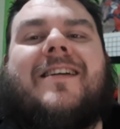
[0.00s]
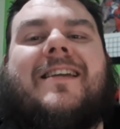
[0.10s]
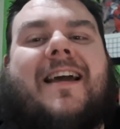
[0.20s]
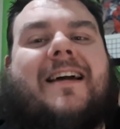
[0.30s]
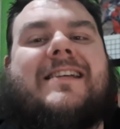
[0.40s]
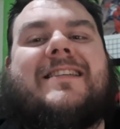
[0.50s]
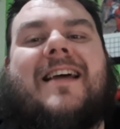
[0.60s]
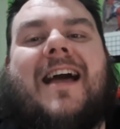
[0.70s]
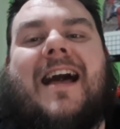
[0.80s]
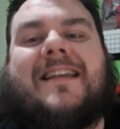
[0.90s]
Guys,
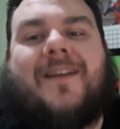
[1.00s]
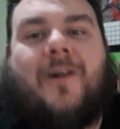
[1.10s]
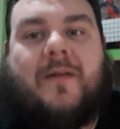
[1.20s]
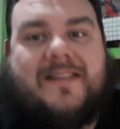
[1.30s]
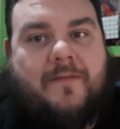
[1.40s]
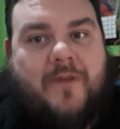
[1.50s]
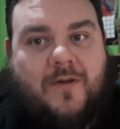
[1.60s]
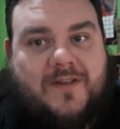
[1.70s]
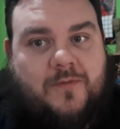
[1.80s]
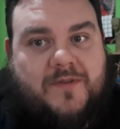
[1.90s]
as always, I'm your
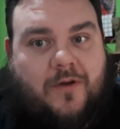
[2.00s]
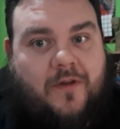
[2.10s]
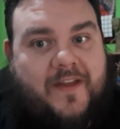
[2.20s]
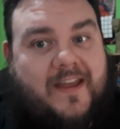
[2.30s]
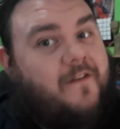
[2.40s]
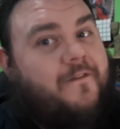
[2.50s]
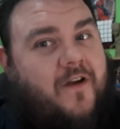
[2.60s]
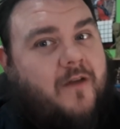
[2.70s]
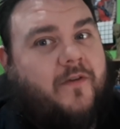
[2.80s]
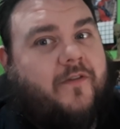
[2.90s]
host, SuperSorrell. Thank you
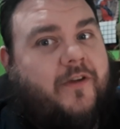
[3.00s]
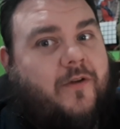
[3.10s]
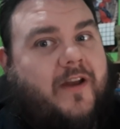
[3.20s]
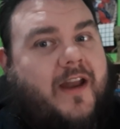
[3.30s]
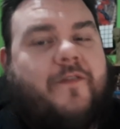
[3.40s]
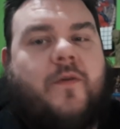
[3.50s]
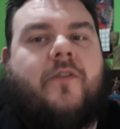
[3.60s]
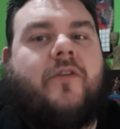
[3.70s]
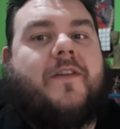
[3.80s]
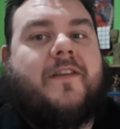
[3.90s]
very much for tuning in. If you
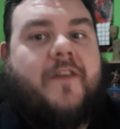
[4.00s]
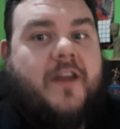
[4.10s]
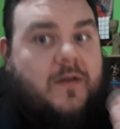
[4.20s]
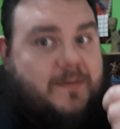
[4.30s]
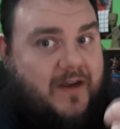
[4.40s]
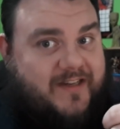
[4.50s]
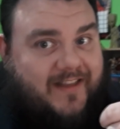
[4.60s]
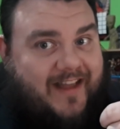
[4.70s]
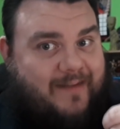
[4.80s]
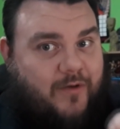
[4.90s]
enjoyed this video, smash the
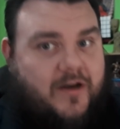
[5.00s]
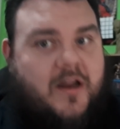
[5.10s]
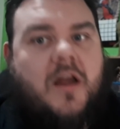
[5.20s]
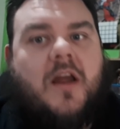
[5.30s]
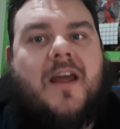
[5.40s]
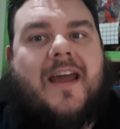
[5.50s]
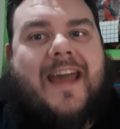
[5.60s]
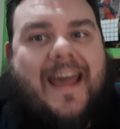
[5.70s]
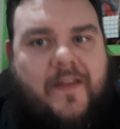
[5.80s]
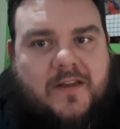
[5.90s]
like button,
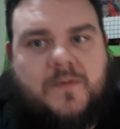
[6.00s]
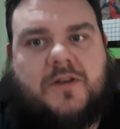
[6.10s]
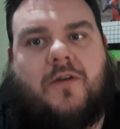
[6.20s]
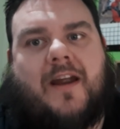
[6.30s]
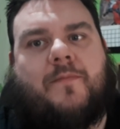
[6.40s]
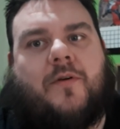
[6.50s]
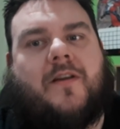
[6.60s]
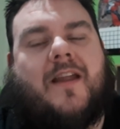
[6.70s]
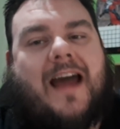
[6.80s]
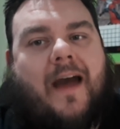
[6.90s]
hit the subscribe
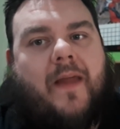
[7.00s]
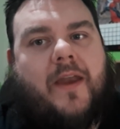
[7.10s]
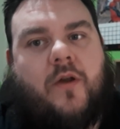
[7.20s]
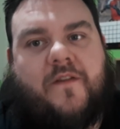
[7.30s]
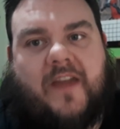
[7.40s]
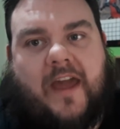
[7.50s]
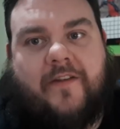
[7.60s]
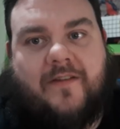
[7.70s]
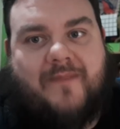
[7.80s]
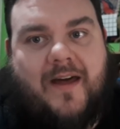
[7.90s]
button, and that
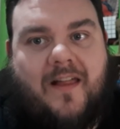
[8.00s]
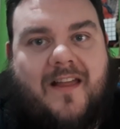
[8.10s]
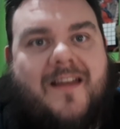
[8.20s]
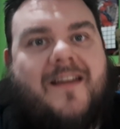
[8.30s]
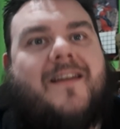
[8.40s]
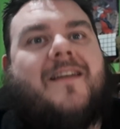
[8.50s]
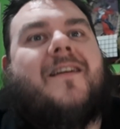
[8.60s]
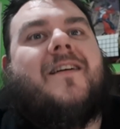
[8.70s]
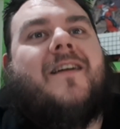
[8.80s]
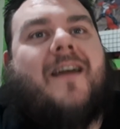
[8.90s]
notification bell.
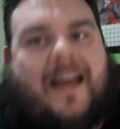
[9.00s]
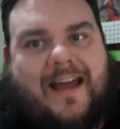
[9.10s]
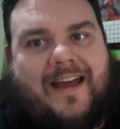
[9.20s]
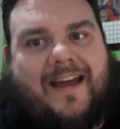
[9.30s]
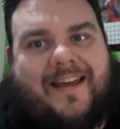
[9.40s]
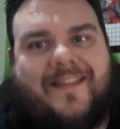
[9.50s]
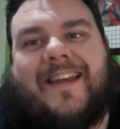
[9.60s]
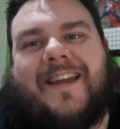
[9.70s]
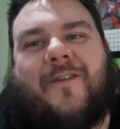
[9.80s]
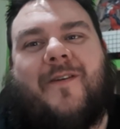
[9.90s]

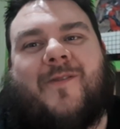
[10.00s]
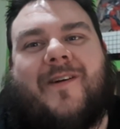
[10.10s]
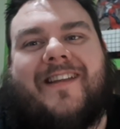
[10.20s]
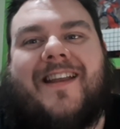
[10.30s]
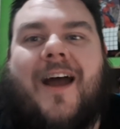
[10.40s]
Thank you very much for watching.